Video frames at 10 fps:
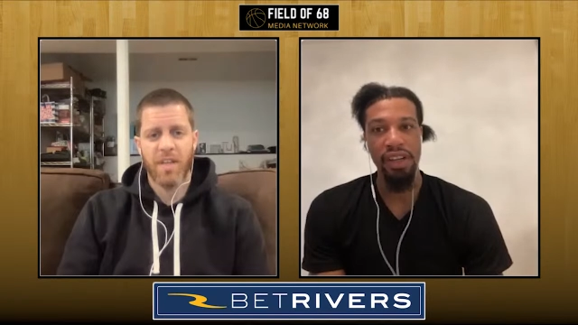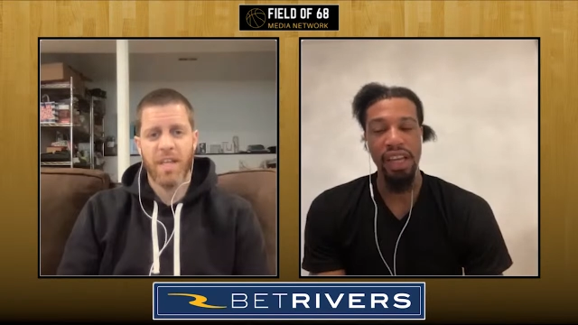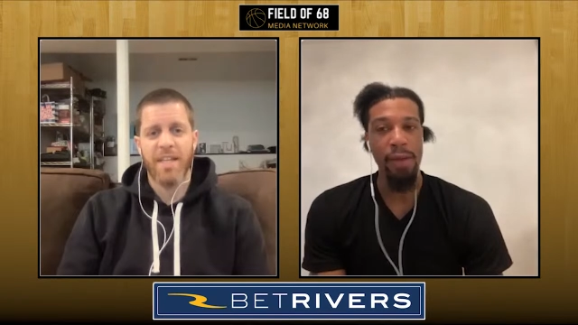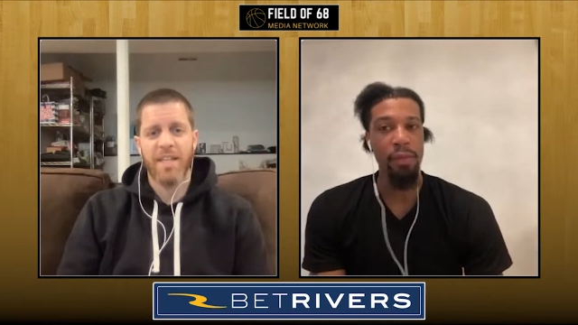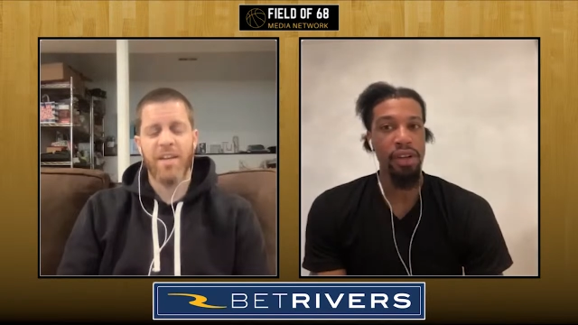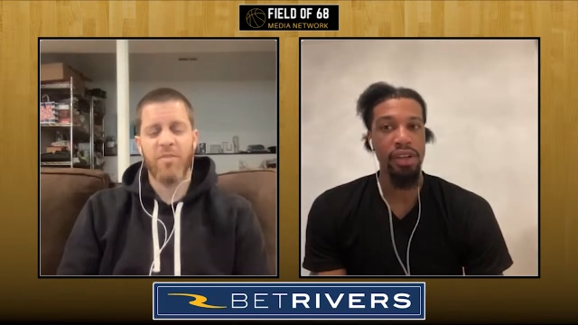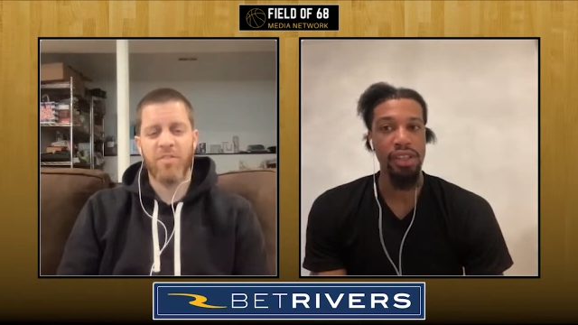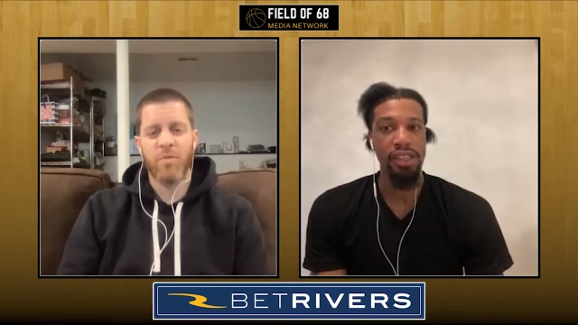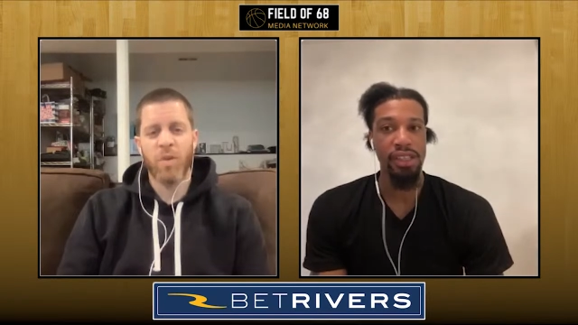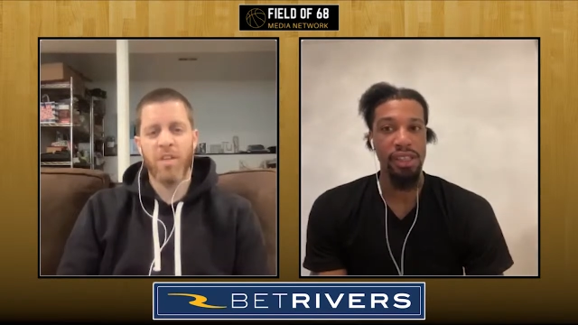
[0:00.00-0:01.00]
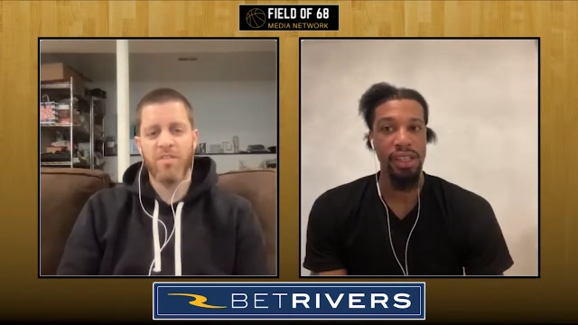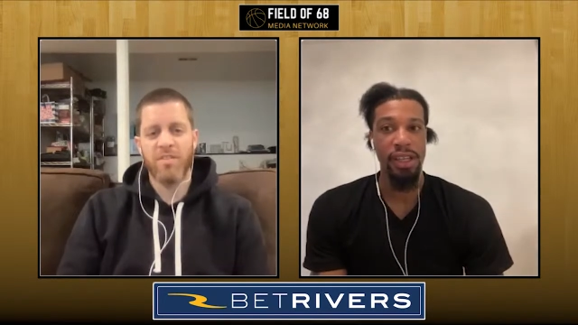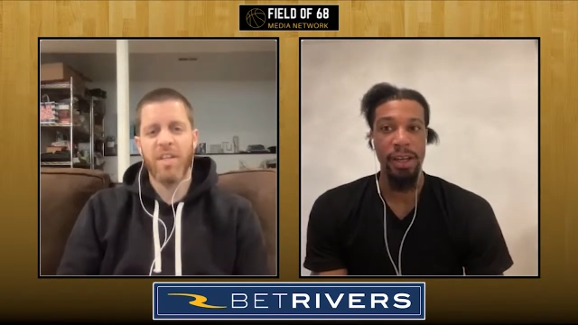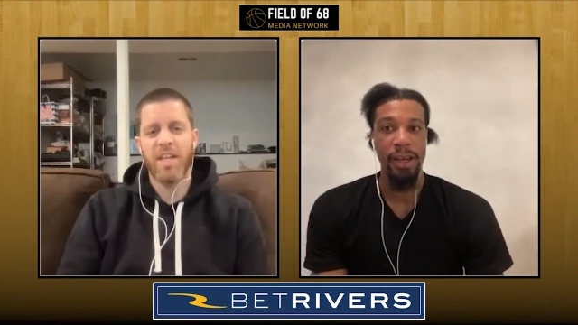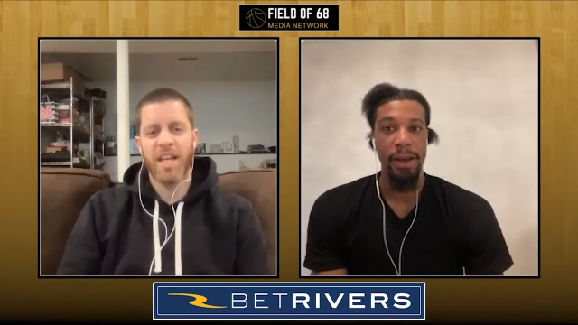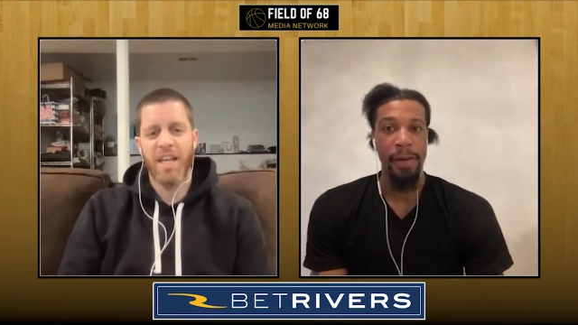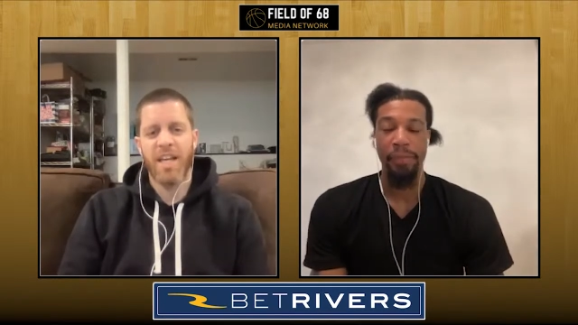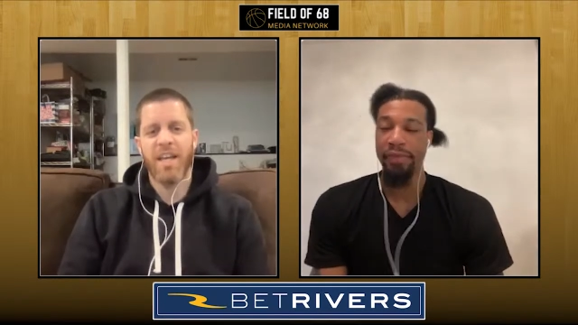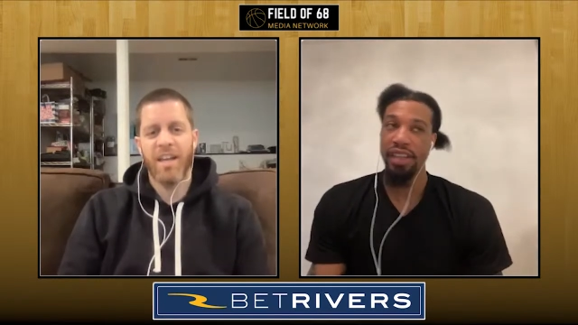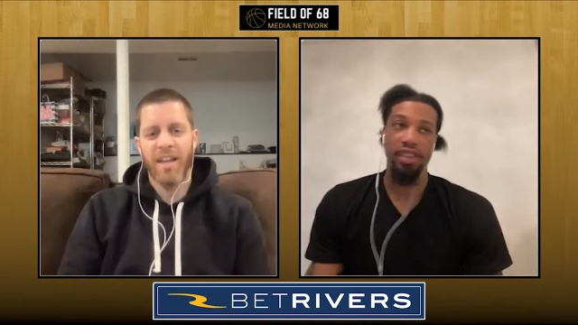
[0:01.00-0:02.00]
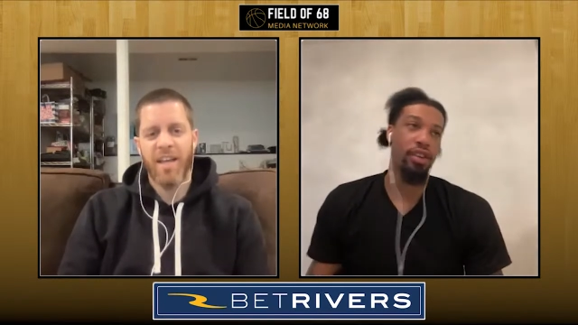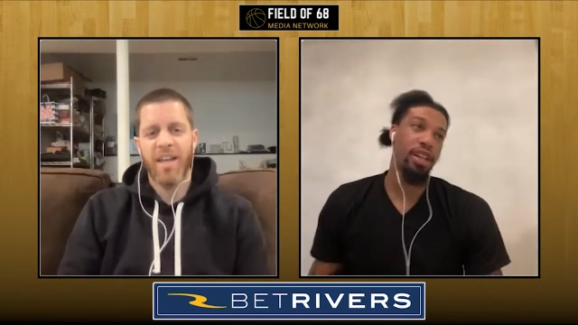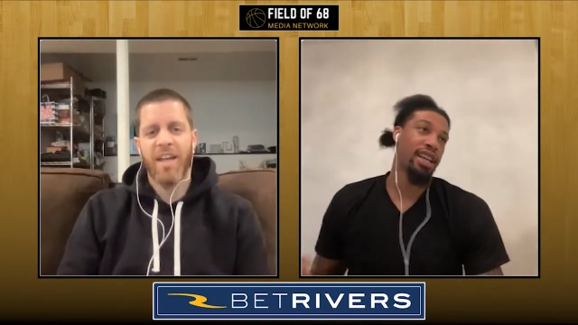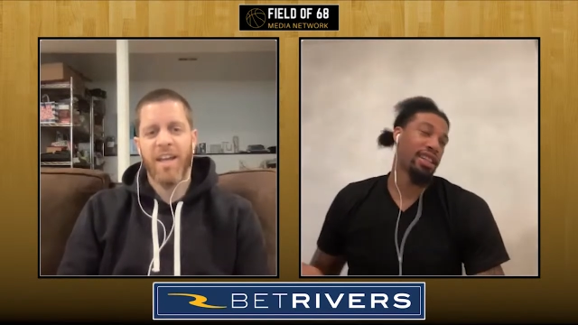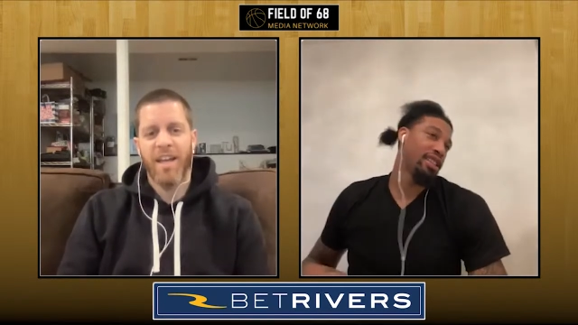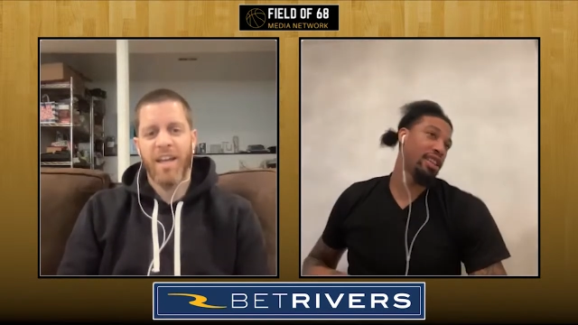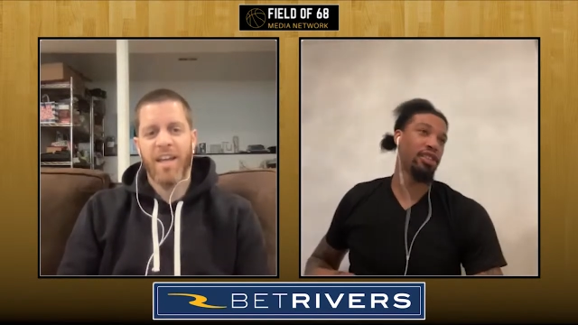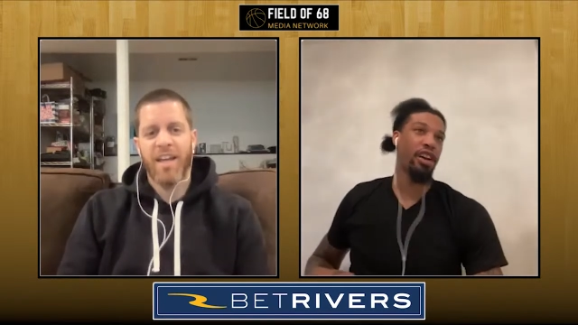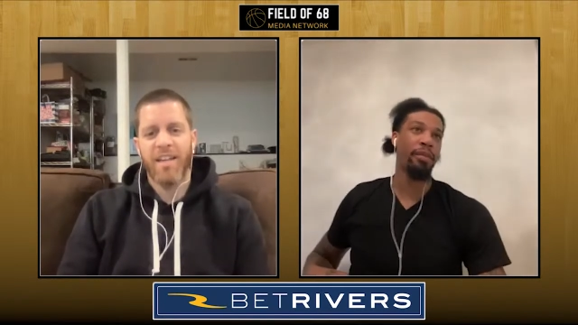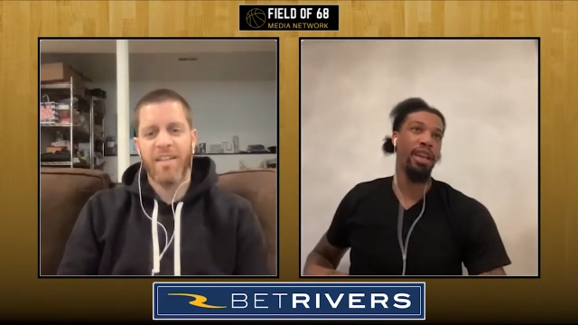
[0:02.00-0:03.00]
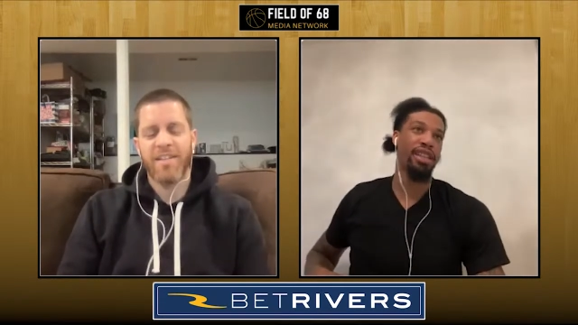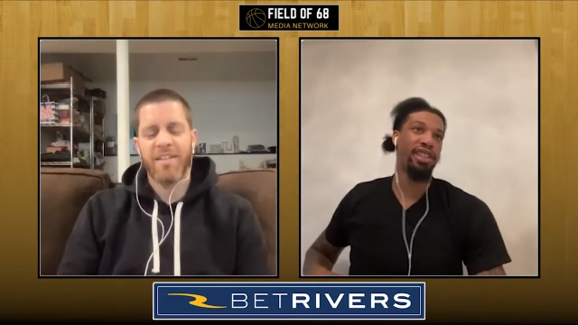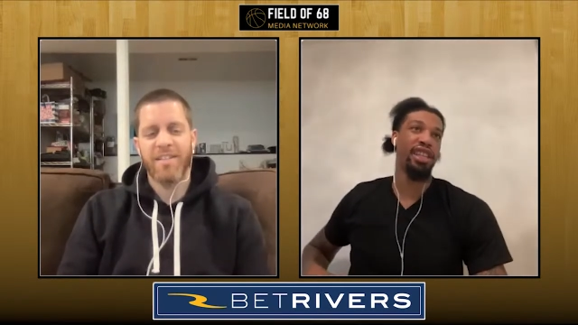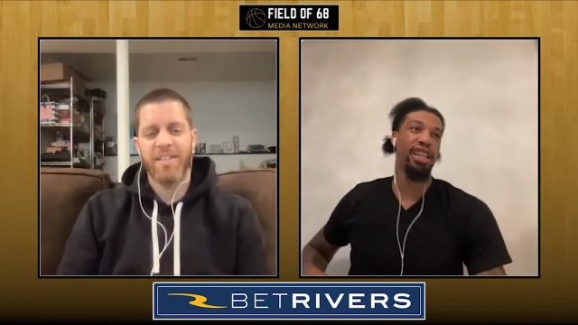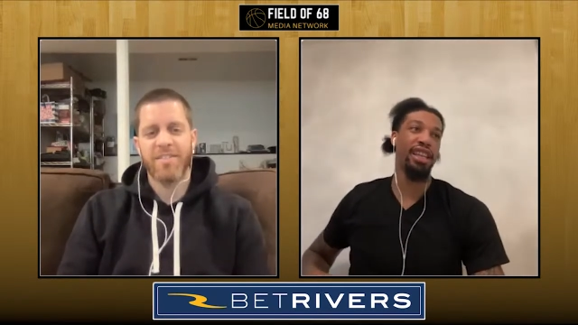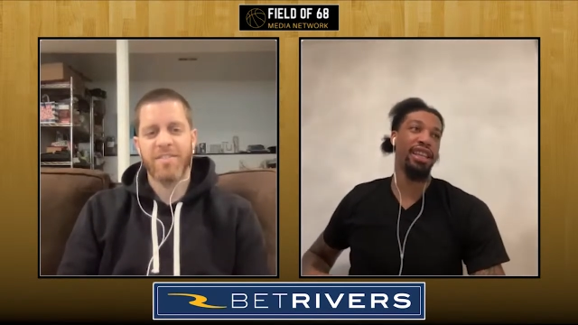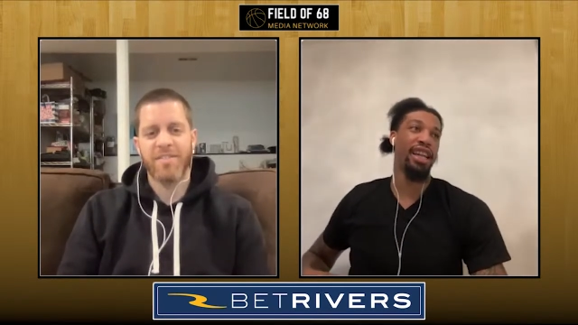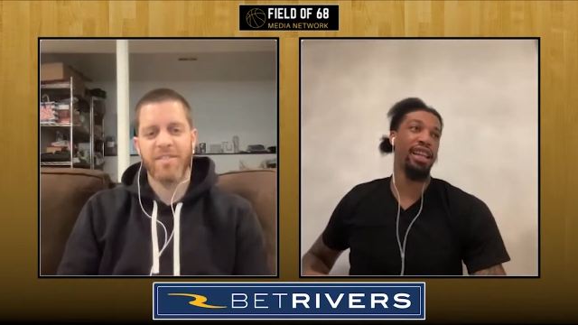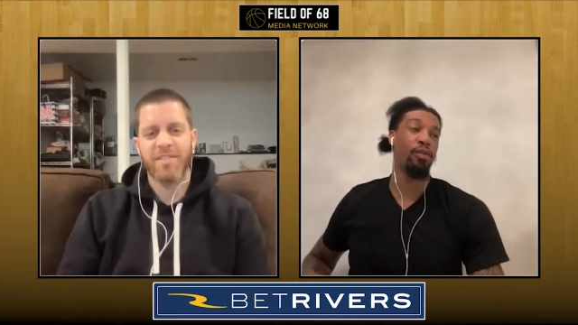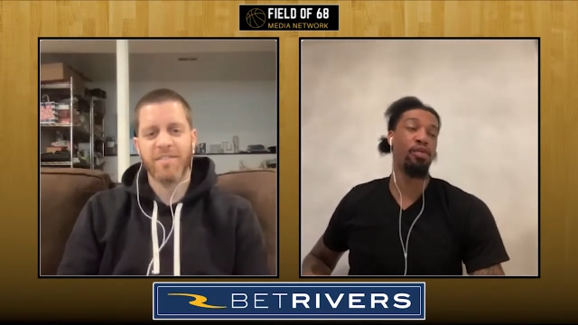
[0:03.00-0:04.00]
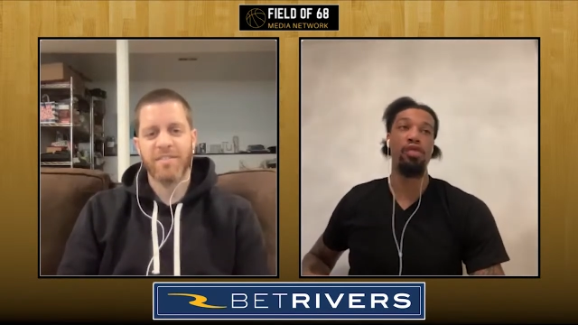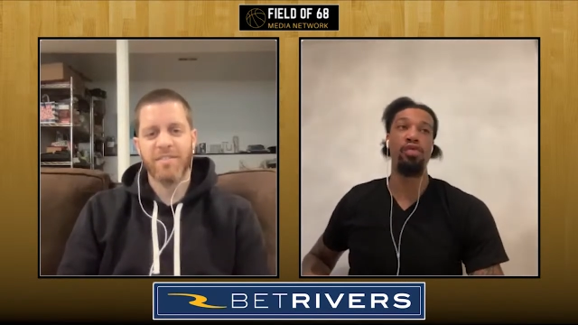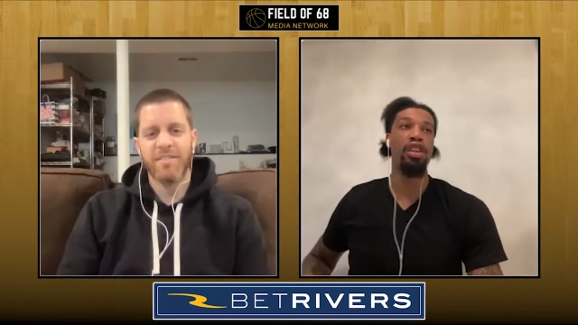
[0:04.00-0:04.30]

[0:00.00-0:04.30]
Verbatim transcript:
Speaker 1: the game win. Yeah, Reese. So like, you know what I mean? It's shit like that. Like one,